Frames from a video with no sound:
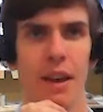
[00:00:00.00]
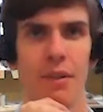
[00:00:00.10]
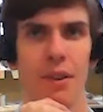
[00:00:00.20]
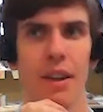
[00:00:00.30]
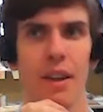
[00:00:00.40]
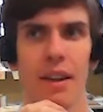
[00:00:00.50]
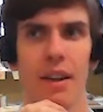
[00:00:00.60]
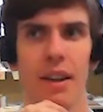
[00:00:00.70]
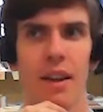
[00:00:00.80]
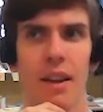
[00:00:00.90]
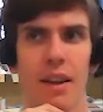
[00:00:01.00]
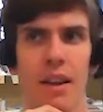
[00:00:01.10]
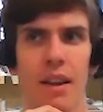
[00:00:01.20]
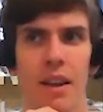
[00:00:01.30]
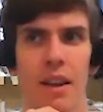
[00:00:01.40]
Definitely.
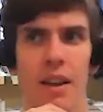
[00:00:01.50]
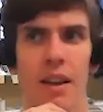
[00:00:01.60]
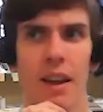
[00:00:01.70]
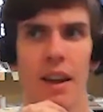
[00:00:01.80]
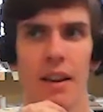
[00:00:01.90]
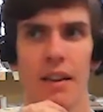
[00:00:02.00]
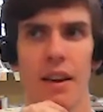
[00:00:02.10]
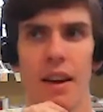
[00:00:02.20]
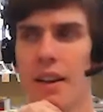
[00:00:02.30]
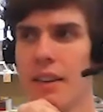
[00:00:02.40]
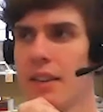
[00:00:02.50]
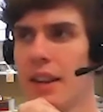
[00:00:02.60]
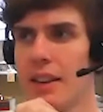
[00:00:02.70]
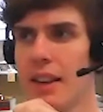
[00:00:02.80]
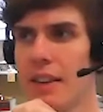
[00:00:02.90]
Yeah,
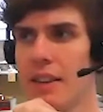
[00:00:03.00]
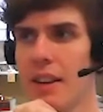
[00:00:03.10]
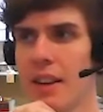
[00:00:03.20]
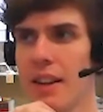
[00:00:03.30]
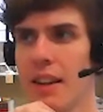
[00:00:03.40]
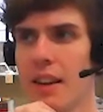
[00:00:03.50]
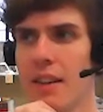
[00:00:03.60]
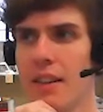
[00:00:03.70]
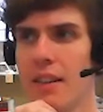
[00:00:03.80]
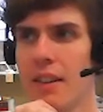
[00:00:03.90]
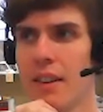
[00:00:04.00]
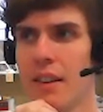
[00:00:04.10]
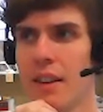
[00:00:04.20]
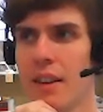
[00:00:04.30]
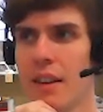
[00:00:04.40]
that's something that,
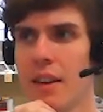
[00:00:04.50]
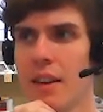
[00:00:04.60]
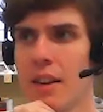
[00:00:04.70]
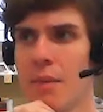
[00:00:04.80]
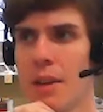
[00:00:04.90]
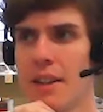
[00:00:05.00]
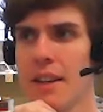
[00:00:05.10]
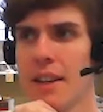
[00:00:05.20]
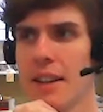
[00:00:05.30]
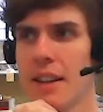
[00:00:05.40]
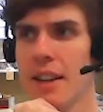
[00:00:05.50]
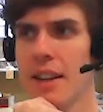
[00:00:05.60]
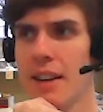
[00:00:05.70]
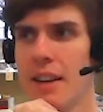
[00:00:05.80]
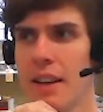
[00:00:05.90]
particularly
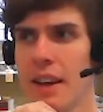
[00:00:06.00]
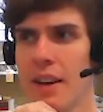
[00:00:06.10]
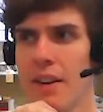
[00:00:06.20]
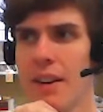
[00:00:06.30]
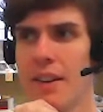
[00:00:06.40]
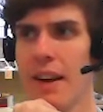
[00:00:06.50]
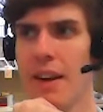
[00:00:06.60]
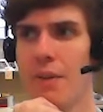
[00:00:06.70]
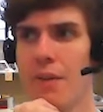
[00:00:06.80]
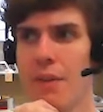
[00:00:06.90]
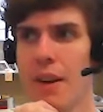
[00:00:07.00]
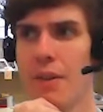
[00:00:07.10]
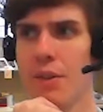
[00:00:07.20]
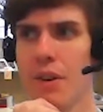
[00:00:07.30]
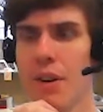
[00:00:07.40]
here at TAFE, and
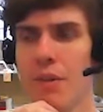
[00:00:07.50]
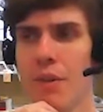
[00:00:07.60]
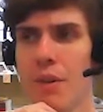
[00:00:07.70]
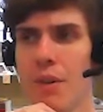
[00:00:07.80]
also for